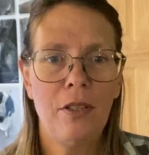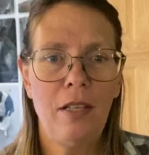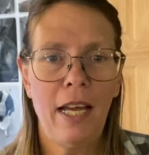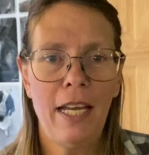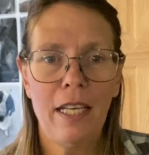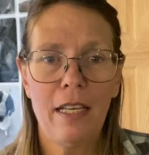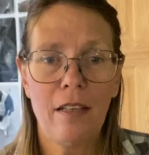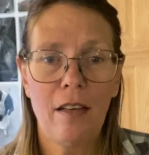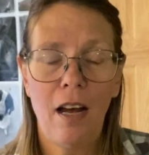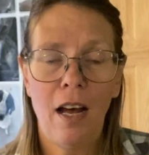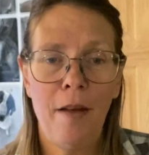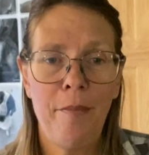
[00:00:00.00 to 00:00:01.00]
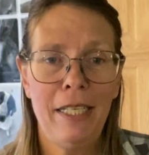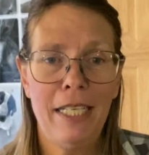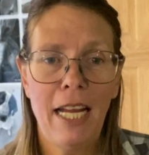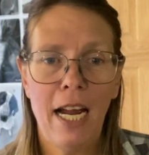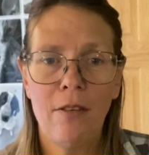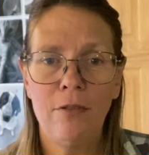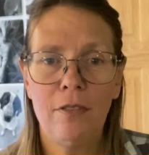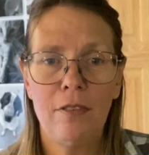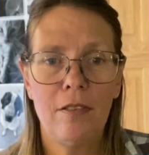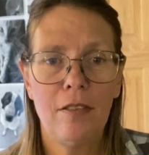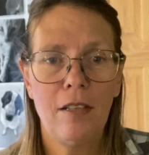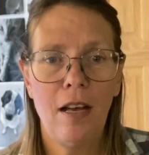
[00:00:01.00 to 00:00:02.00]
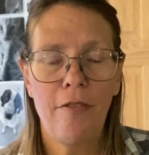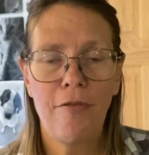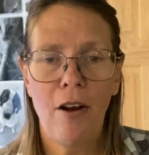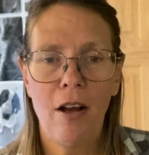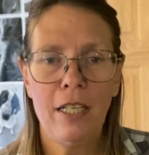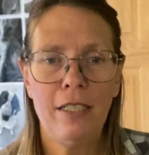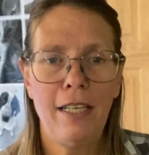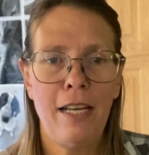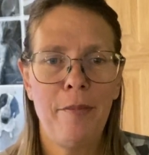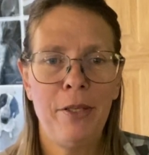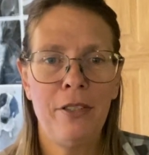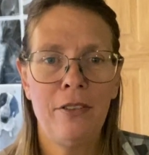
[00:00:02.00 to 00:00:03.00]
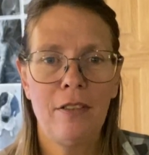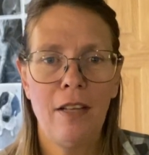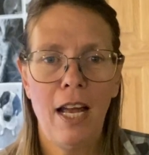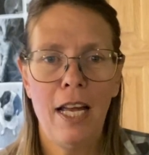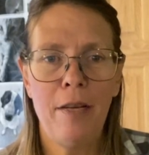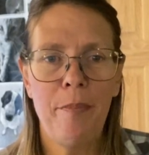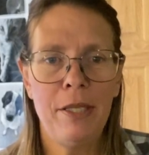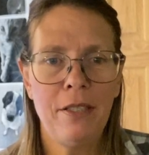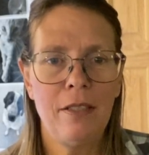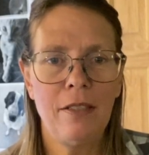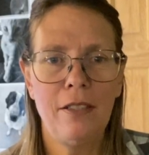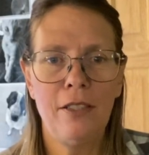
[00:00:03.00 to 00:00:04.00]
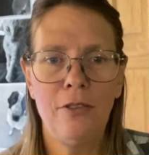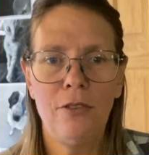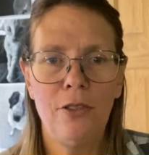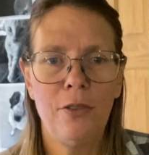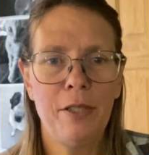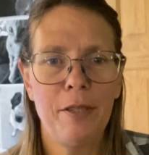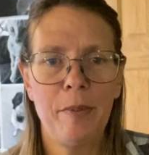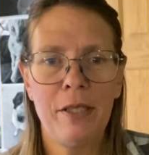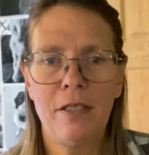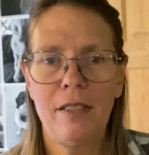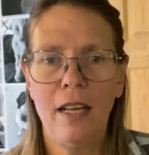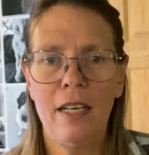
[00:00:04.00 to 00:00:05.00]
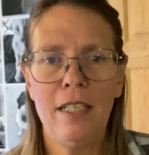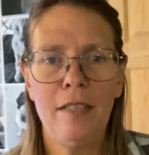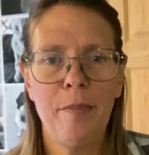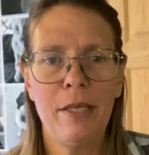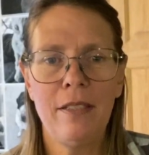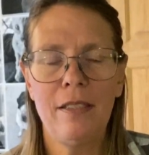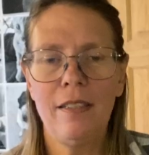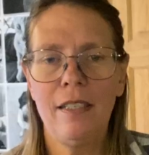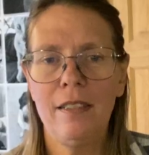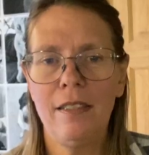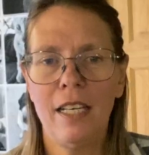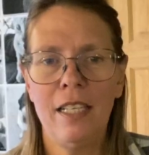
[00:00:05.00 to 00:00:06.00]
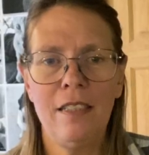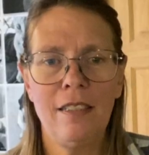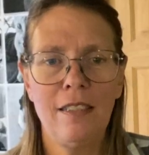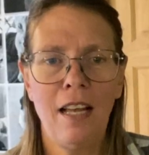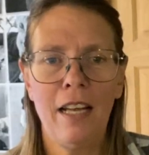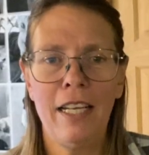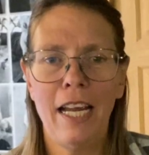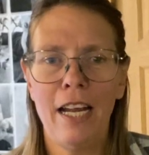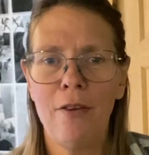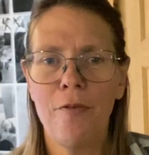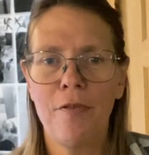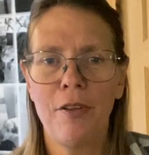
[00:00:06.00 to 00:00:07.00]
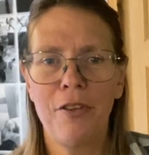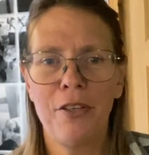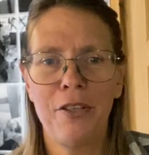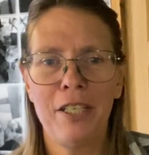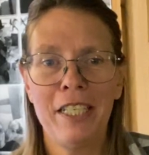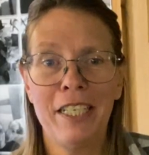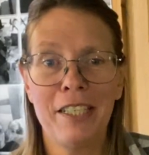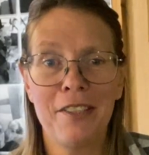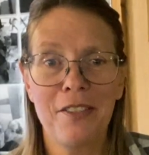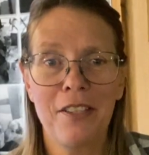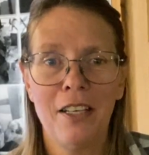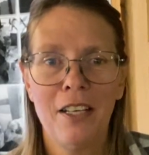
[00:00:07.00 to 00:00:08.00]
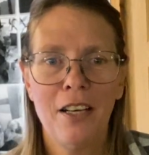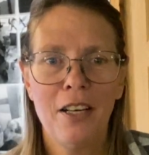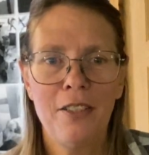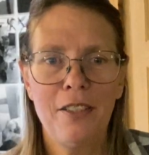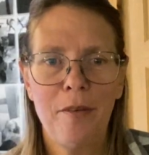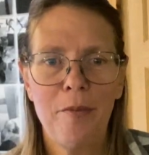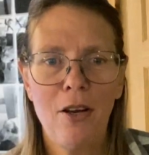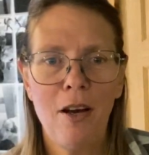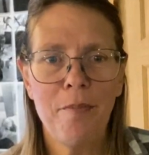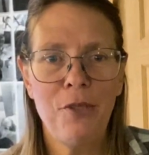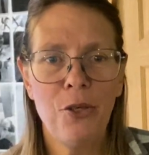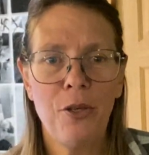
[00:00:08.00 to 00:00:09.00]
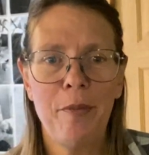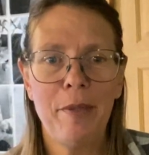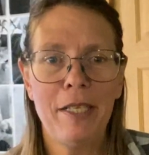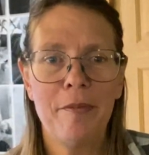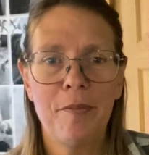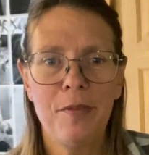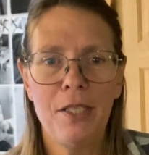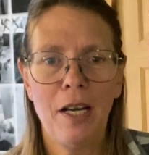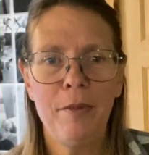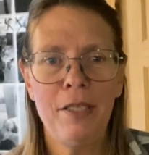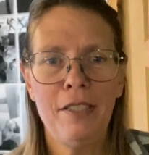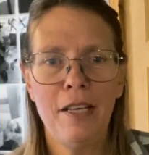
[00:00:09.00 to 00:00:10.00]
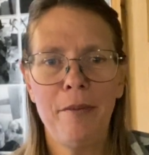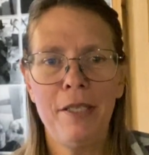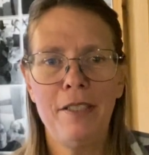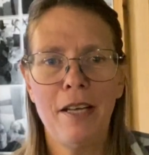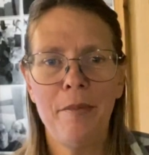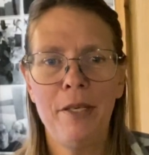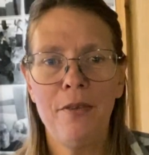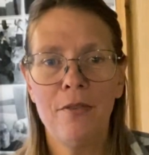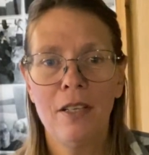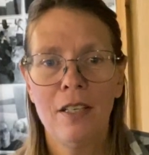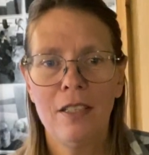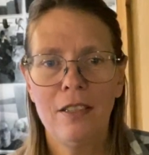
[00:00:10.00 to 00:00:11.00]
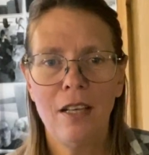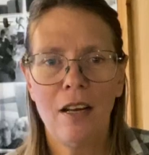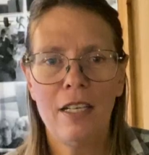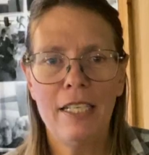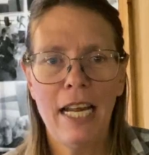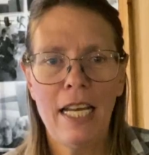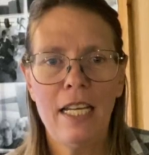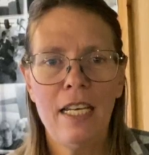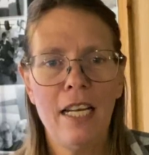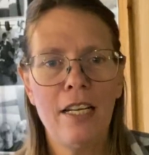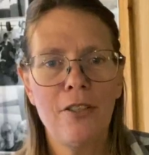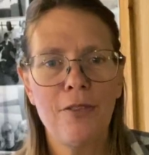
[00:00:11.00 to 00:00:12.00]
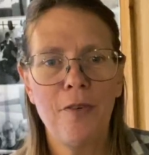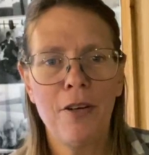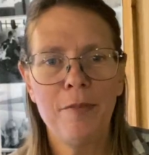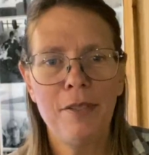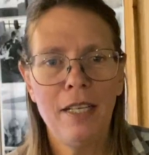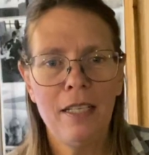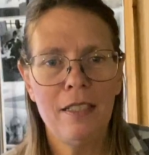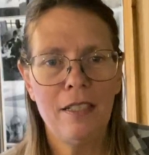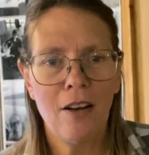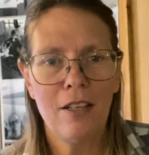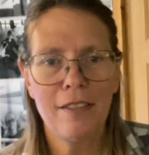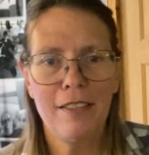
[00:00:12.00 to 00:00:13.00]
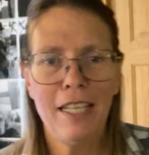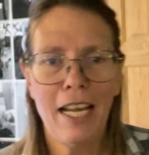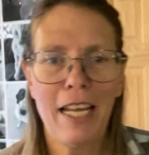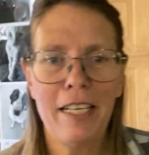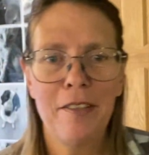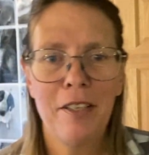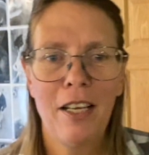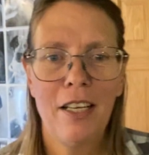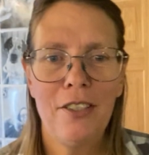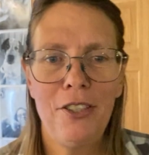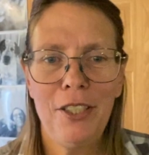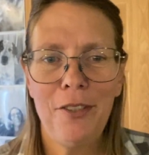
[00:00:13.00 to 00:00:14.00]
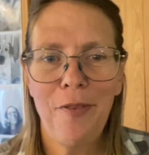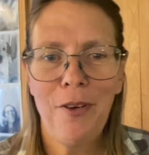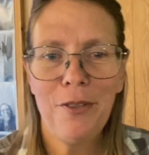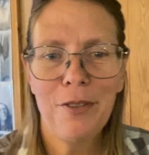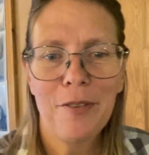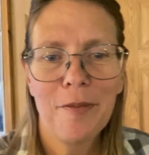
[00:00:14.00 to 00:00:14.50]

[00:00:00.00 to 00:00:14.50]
Like, I'm an accountant, a fraud examiner, and a business student who has been studying businesses inside out for 30 years. So come join me, www.nakedacresfarmstead.ca. Cheers, folks.